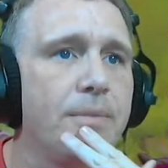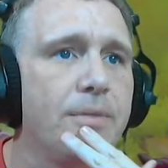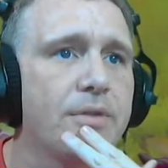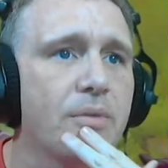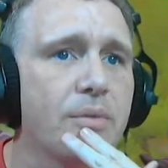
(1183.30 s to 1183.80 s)

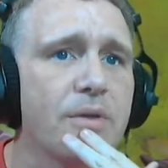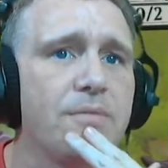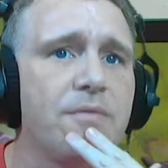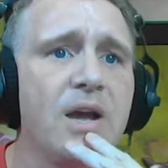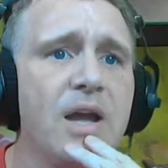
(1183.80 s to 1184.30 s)
So we're going to
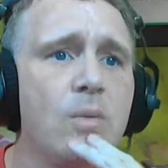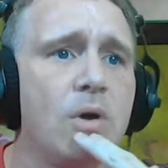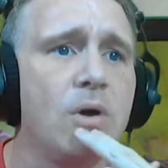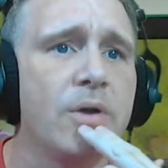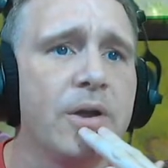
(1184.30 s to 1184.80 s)
Vine
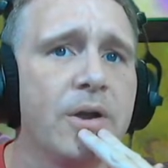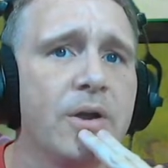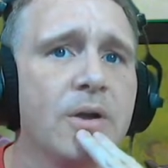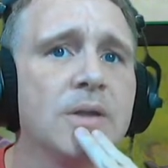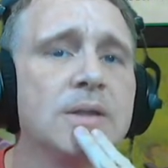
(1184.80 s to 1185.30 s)
Wall here.